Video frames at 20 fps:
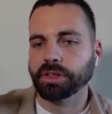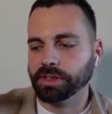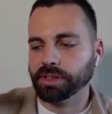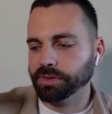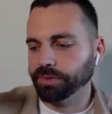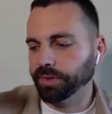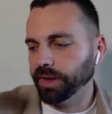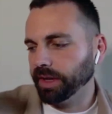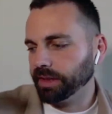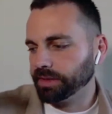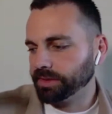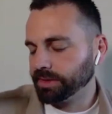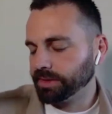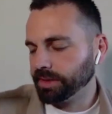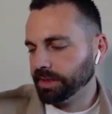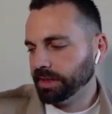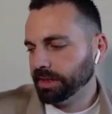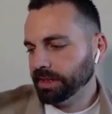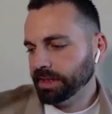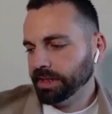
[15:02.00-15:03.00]
is fixed.
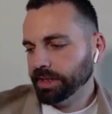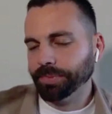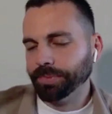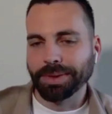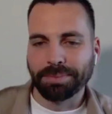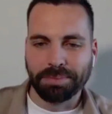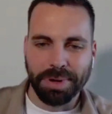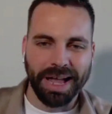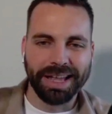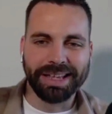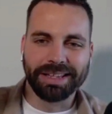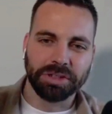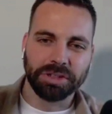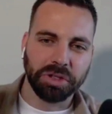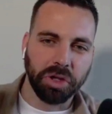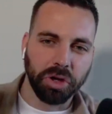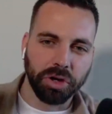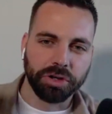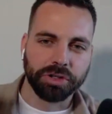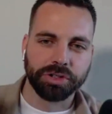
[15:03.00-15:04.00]
By and
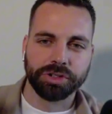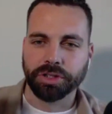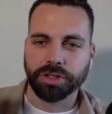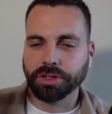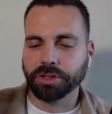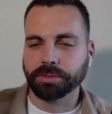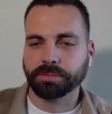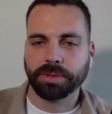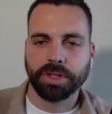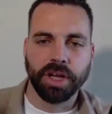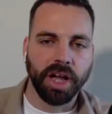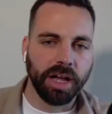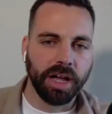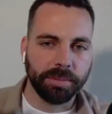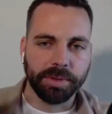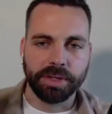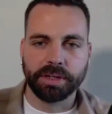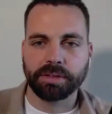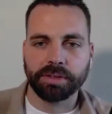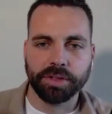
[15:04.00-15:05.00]
large, your
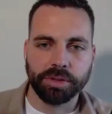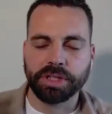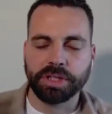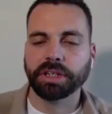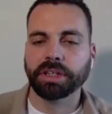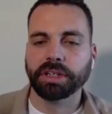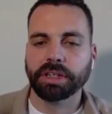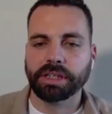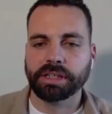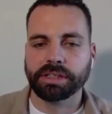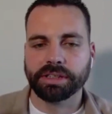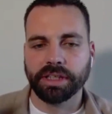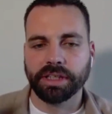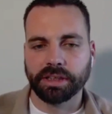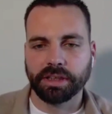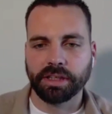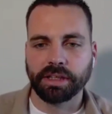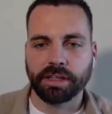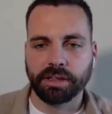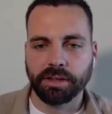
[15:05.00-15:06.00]
common utilities that
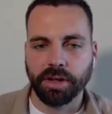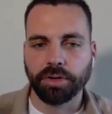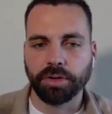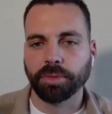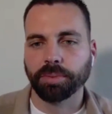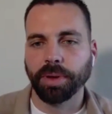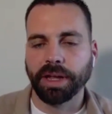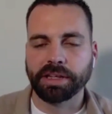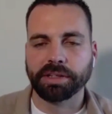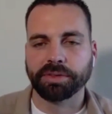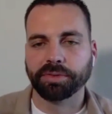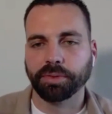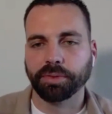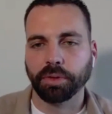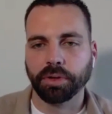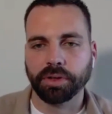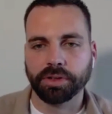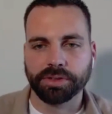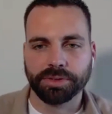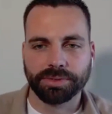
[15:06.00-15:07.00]
the owner pays
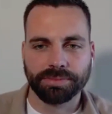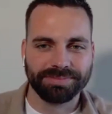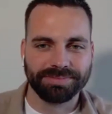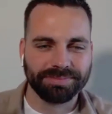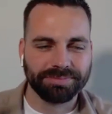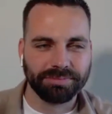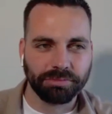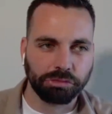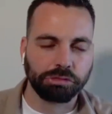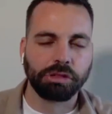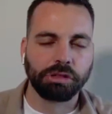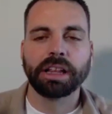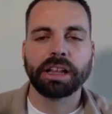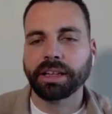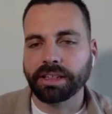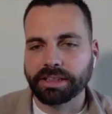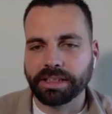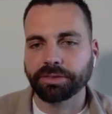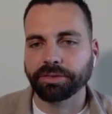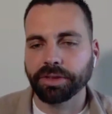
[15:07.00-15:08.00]
for is
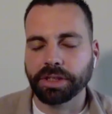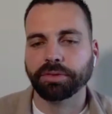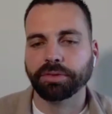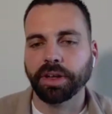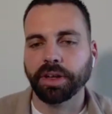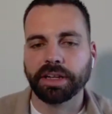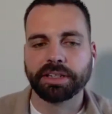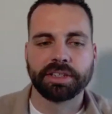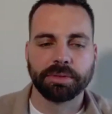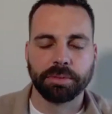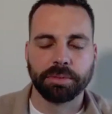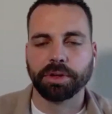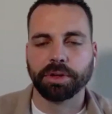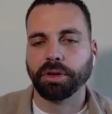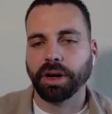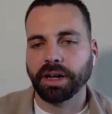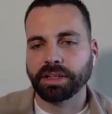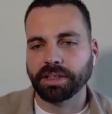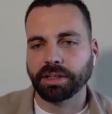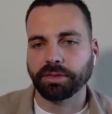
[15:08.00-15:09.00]
relatively fixed. I mean,
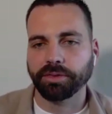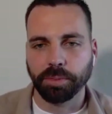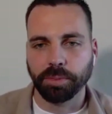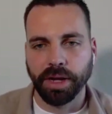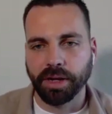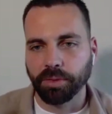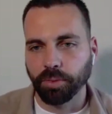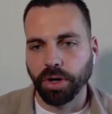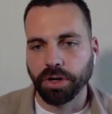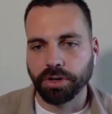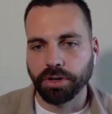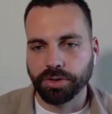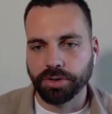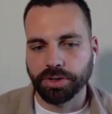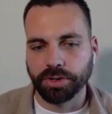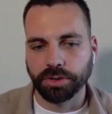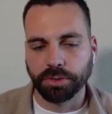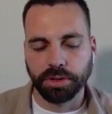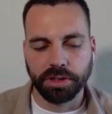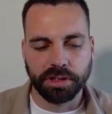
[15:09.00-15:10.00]
granted, if you're paying water,
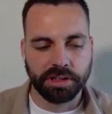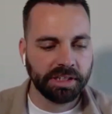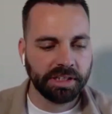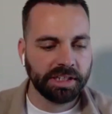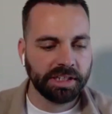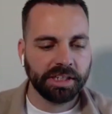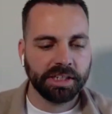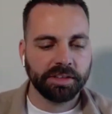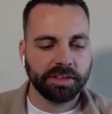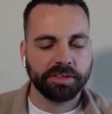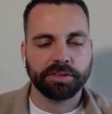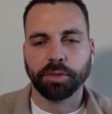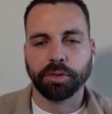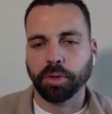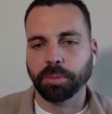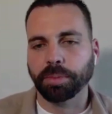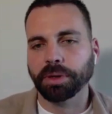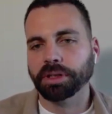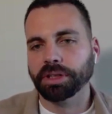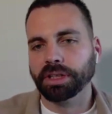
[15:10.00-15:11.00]
sewer for a
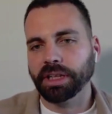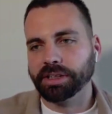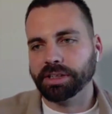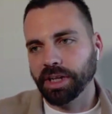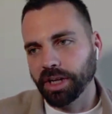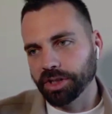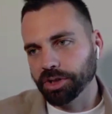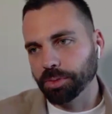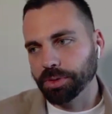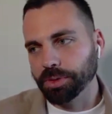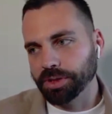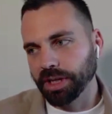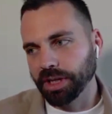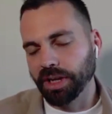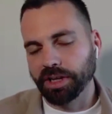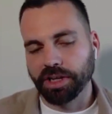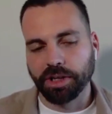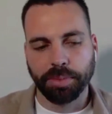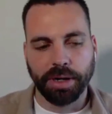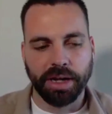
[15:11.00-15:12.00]
building that's 100%
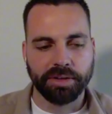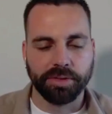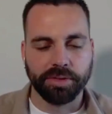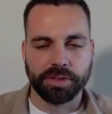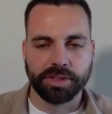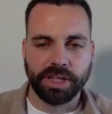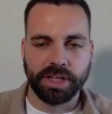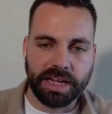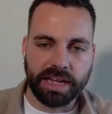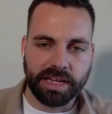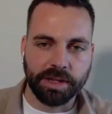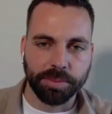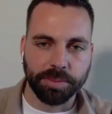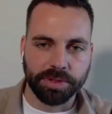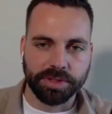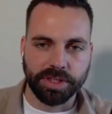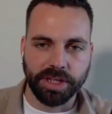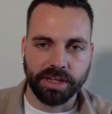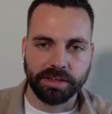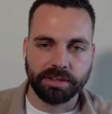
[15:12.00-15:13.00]
occupied versus
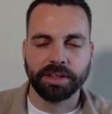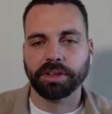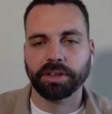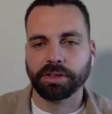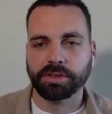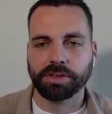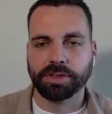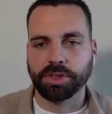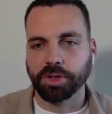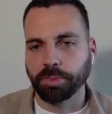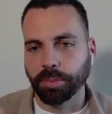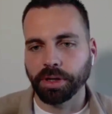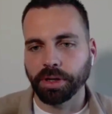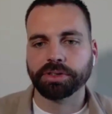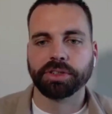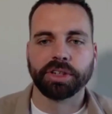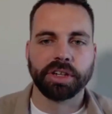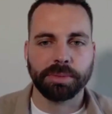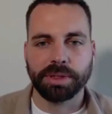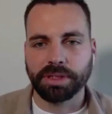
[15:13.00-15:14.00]
80%, those two bills
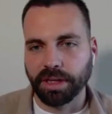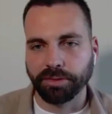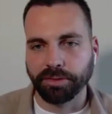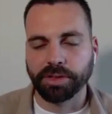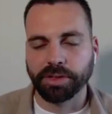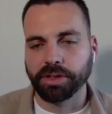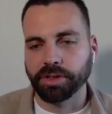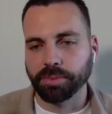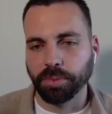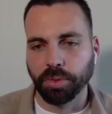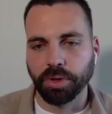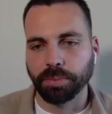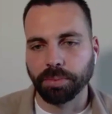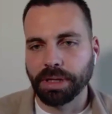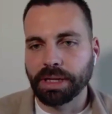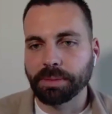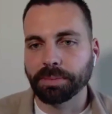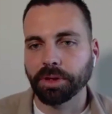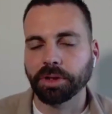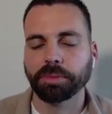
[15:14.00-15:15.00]
are going to be different. There's more
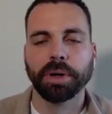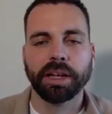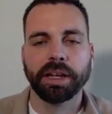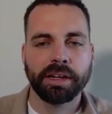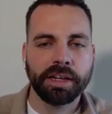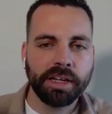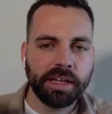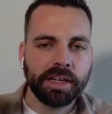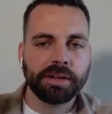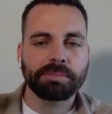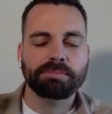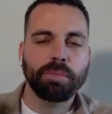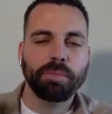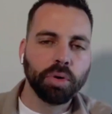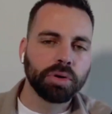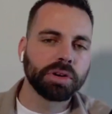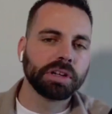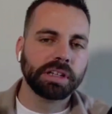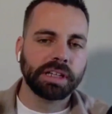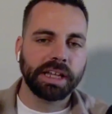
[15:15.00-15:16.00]
people, but
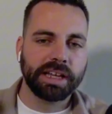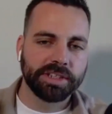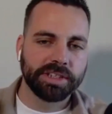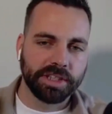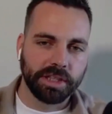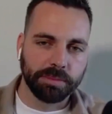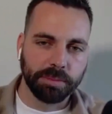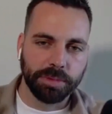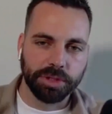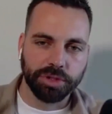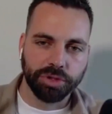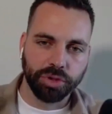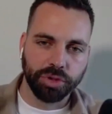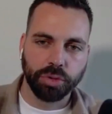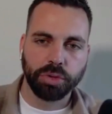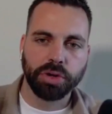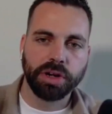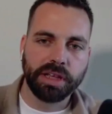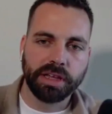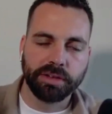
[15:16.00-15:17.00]
more or less, the
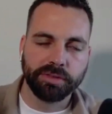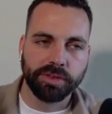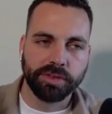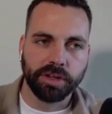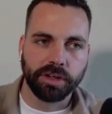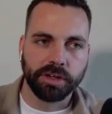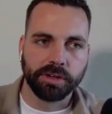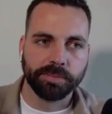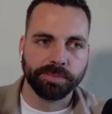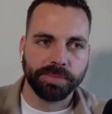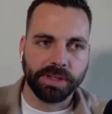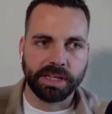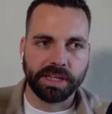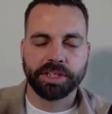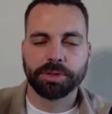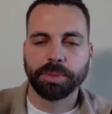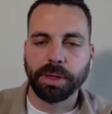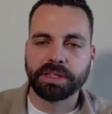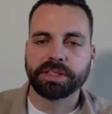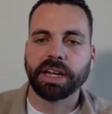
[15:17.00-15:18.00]
majority of the
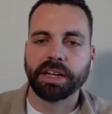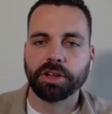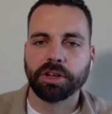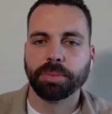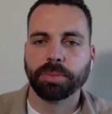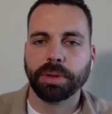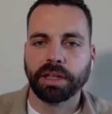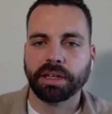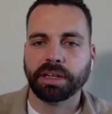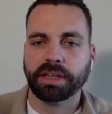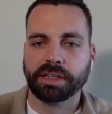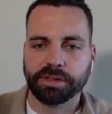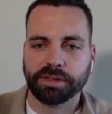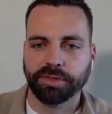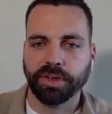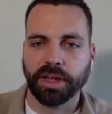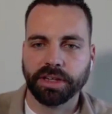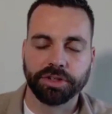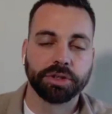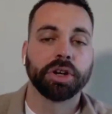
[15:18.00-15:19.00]
expense side of your PLN is
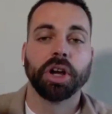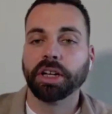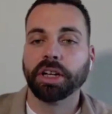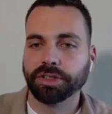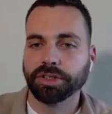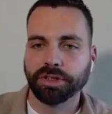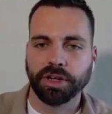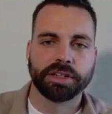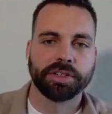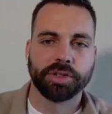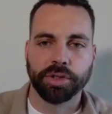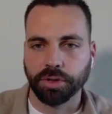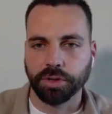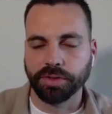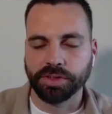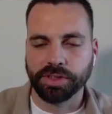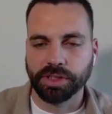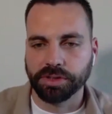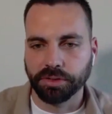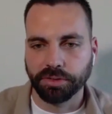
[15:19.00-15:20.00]
fixed. Your contract
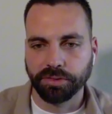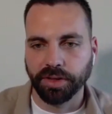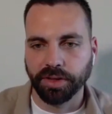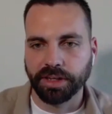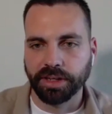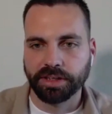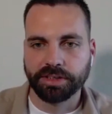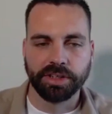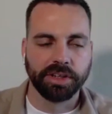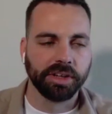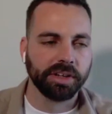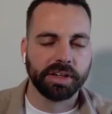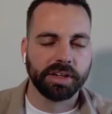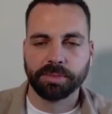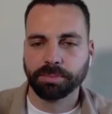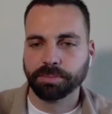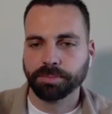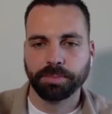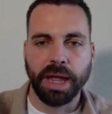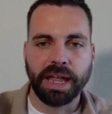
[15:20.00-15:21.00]
services are fixed. You're going to
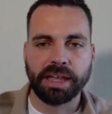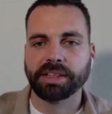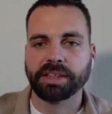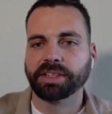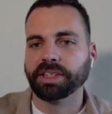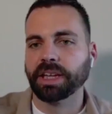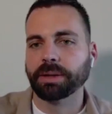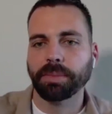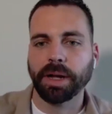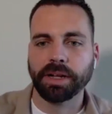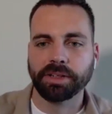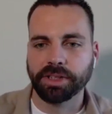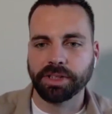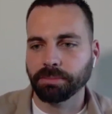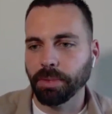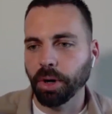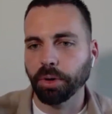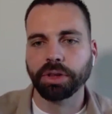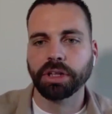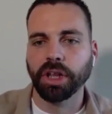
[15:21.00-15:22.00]
pay the same amount to
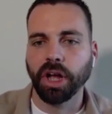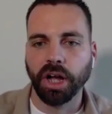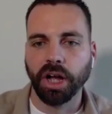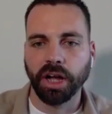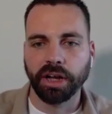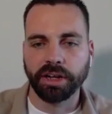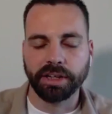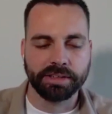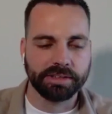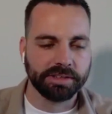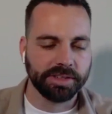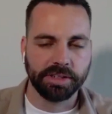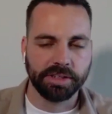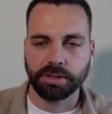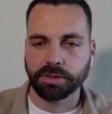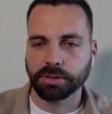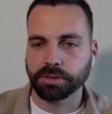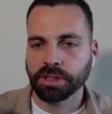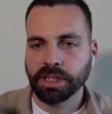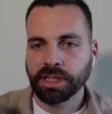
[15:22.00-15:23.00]
mow the lawn and to
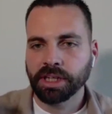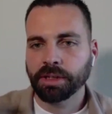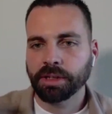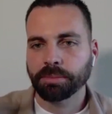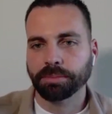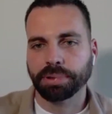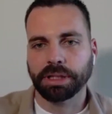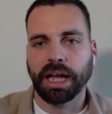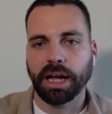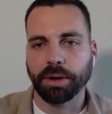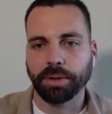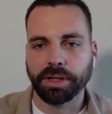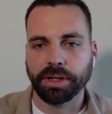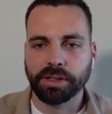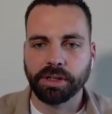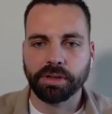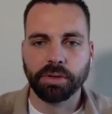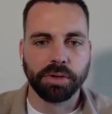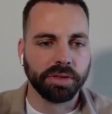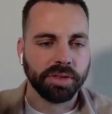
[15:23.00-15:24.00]
do plowing in
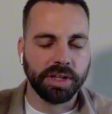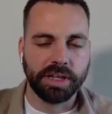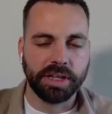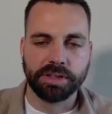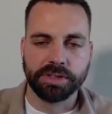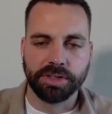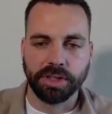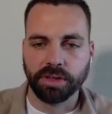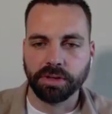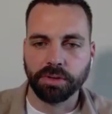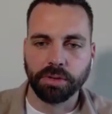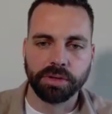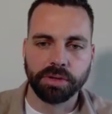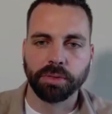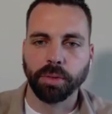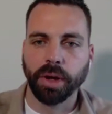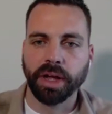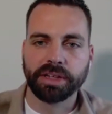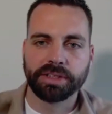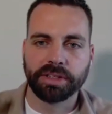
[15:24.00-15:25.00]
the Northeast or the
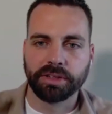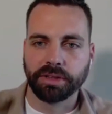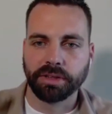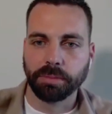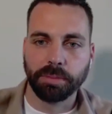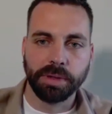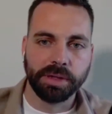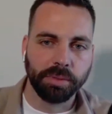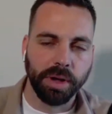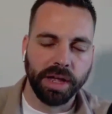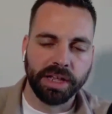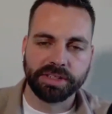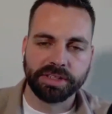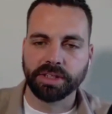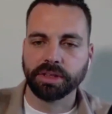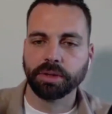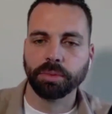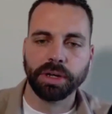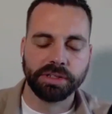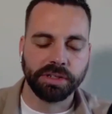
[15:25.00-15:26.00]
Northwest or the Midwest
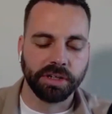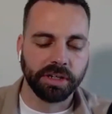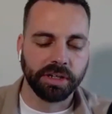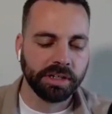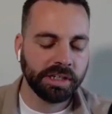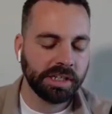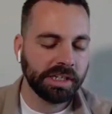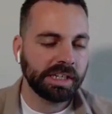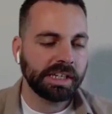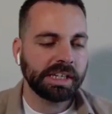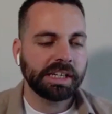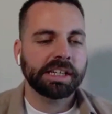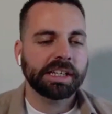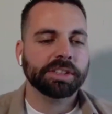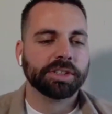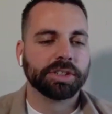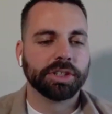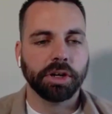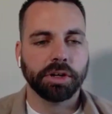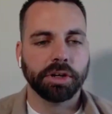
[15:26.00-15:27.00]
in the winter.
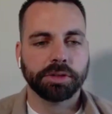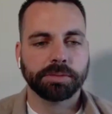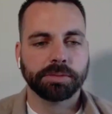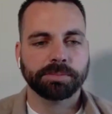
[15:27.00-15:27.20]
So